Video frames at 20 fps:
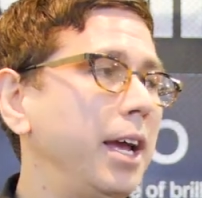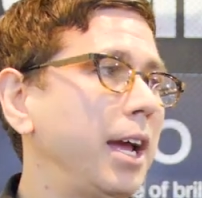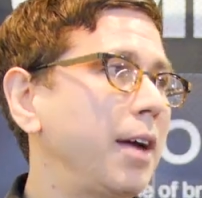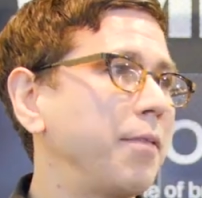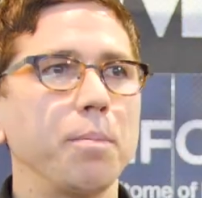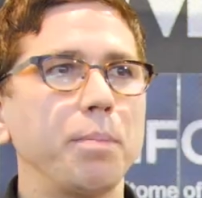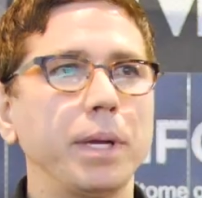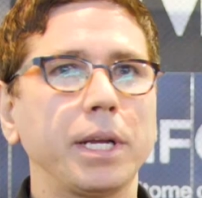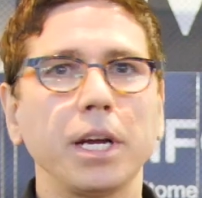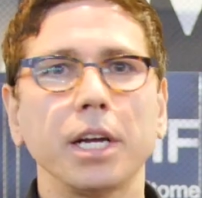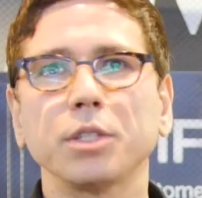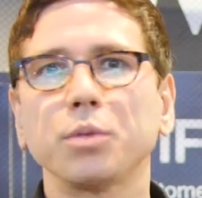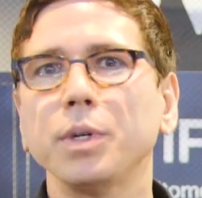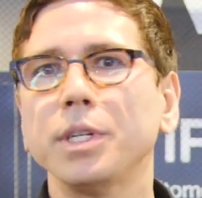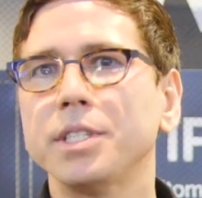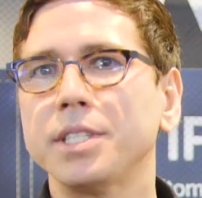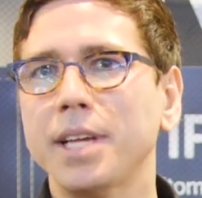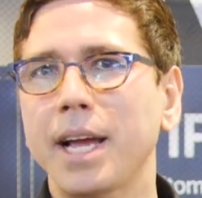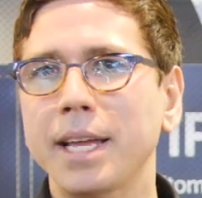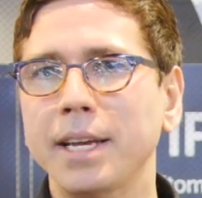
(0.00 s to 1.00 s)
Uh, because we
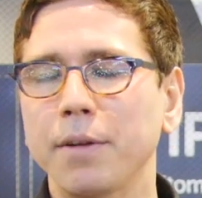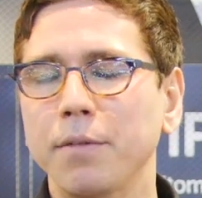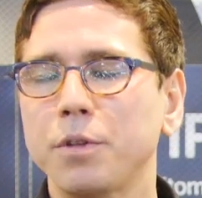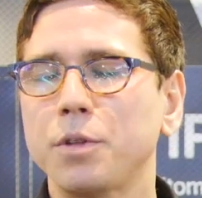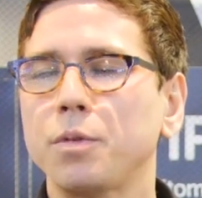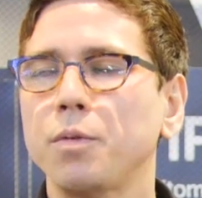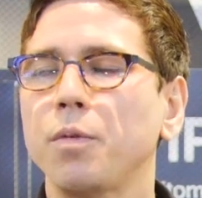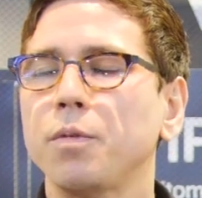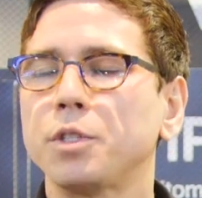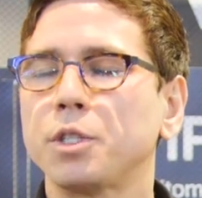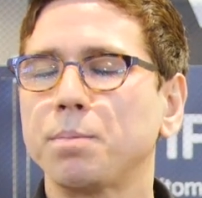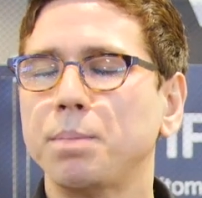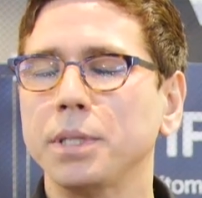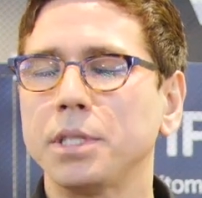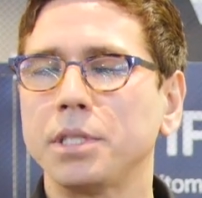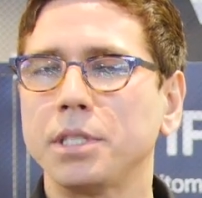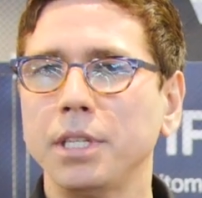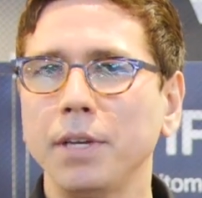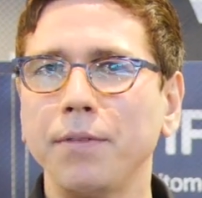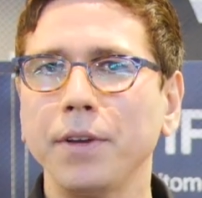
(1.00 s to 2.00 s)
designed it
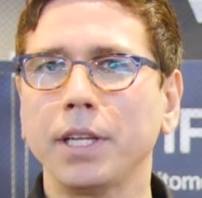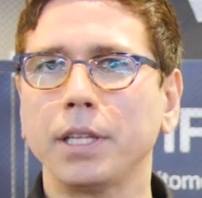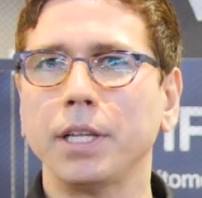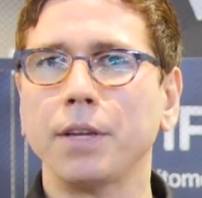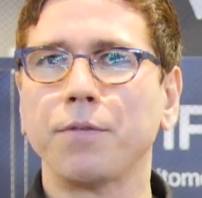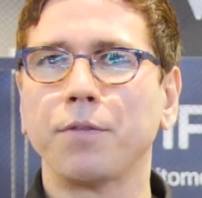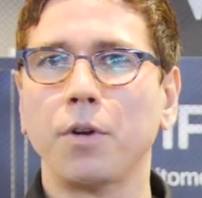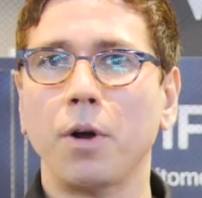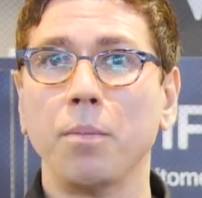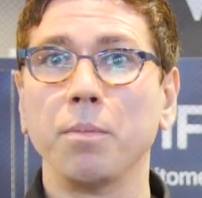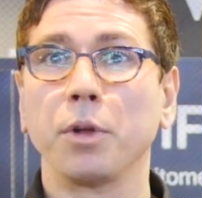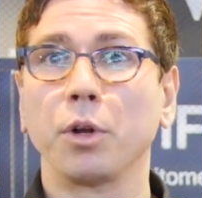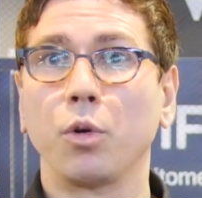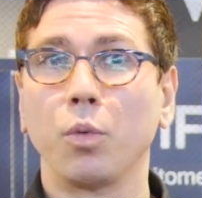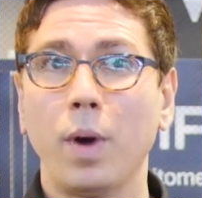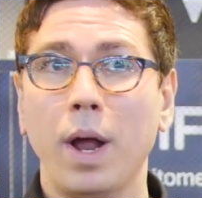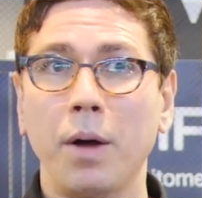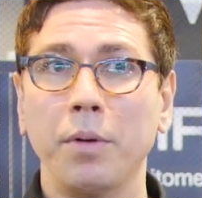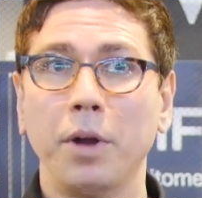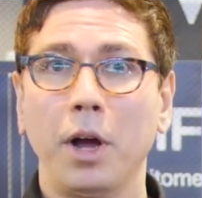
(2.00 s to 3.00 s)
specifically from the
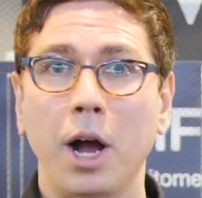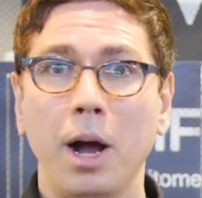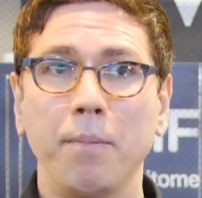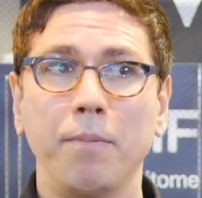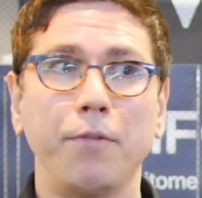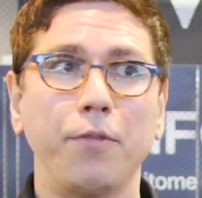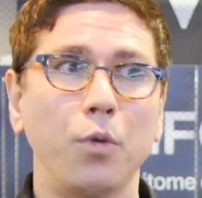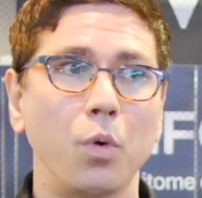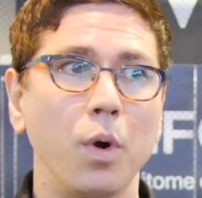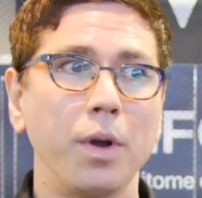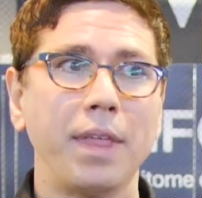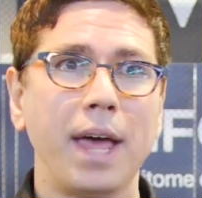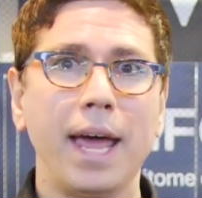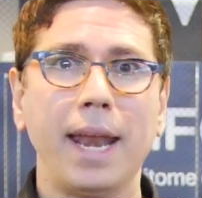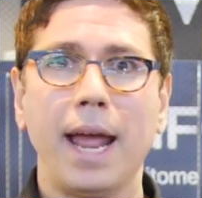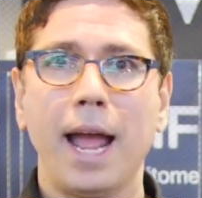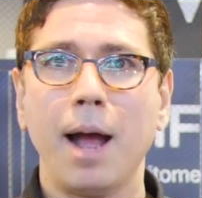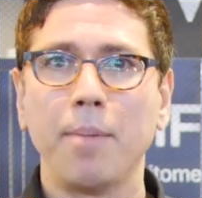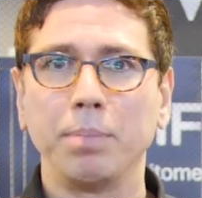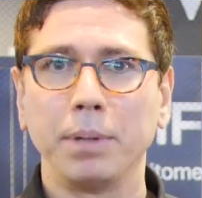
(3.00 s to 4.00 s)
ground up for
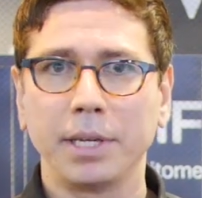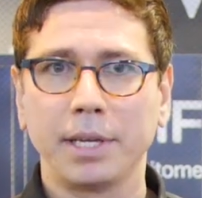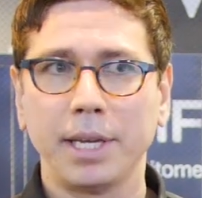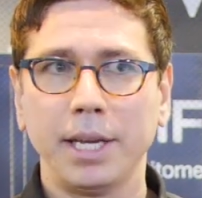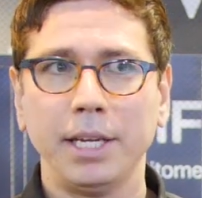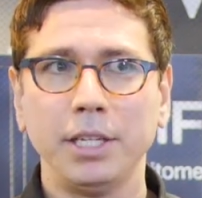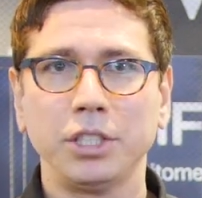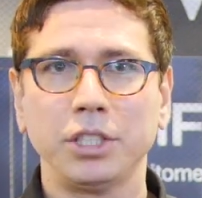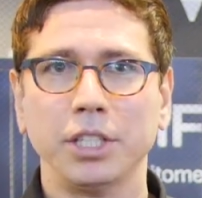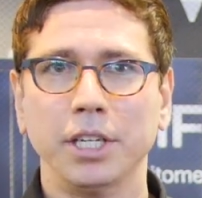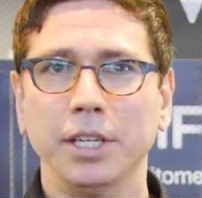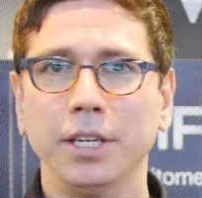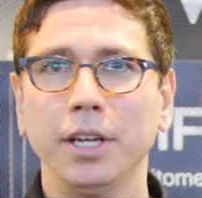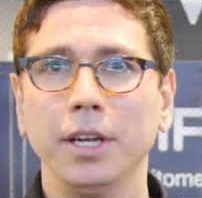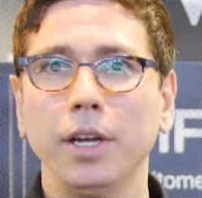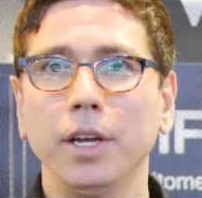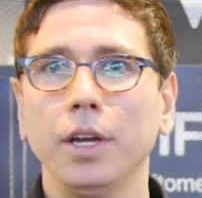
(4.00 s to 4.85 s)
that application,